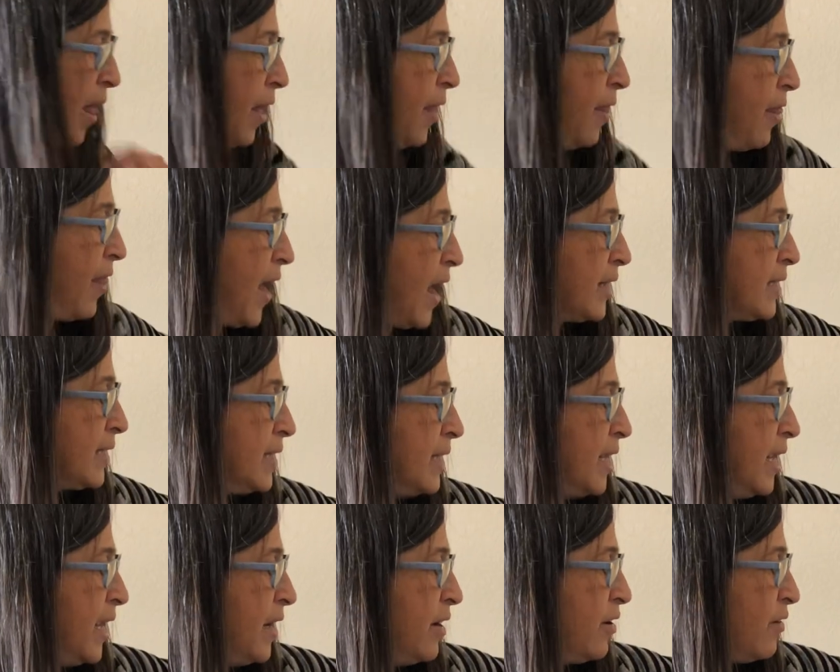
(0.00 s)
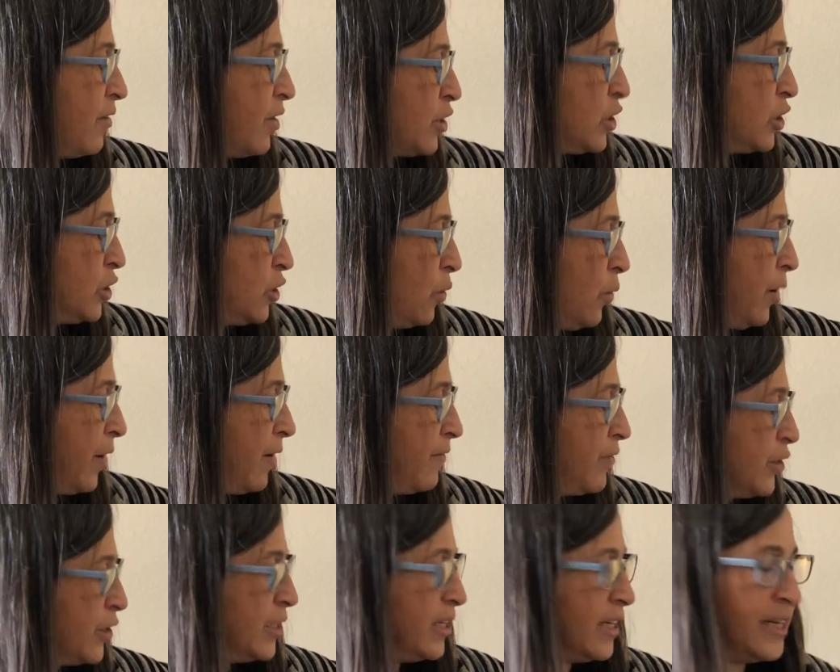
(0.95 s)
That's the end of our story for
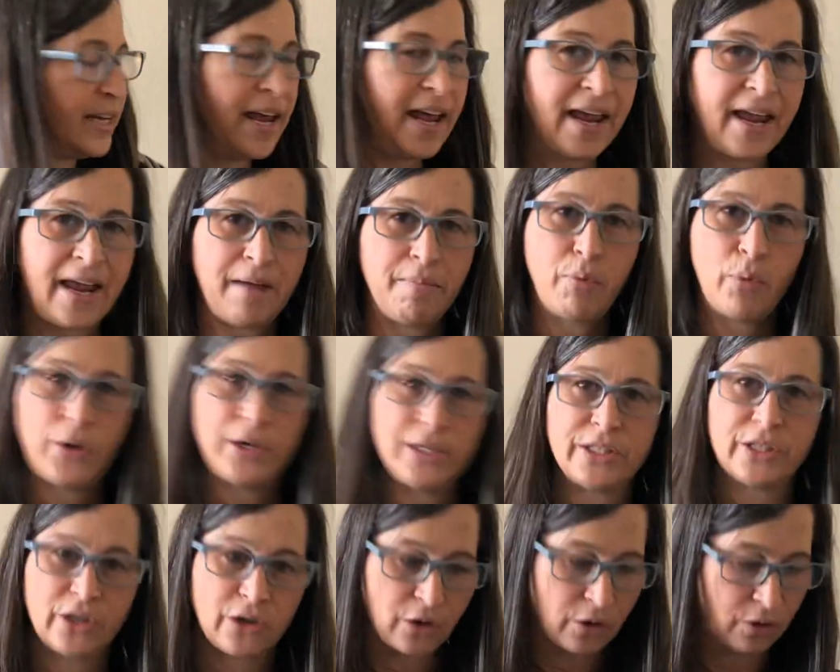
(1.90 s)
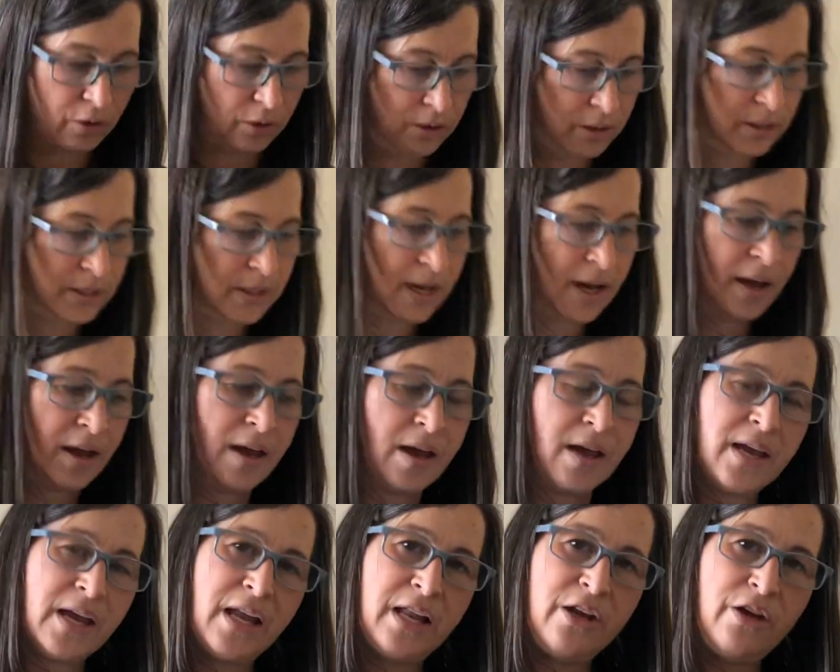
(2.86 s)
today, boys and girls.
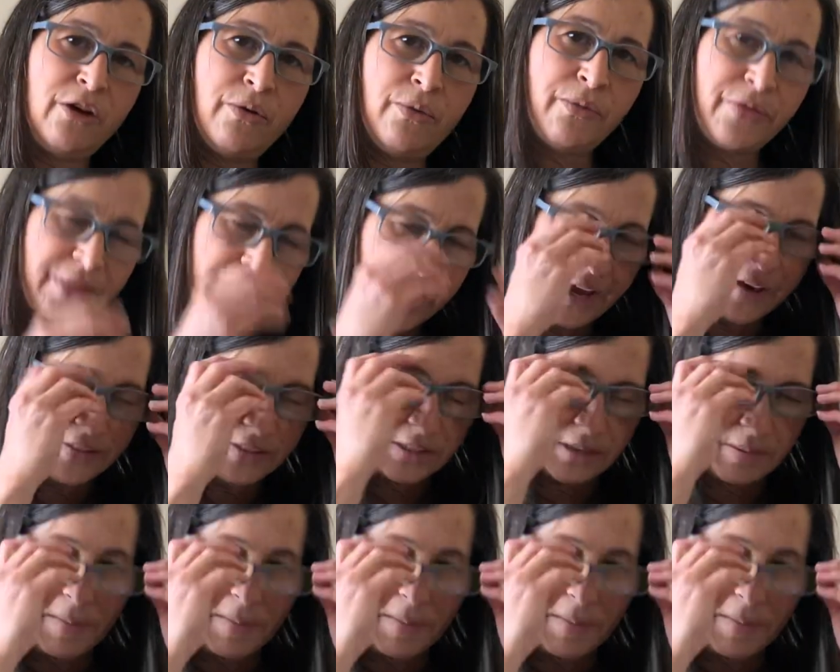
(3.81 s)
Can you think of some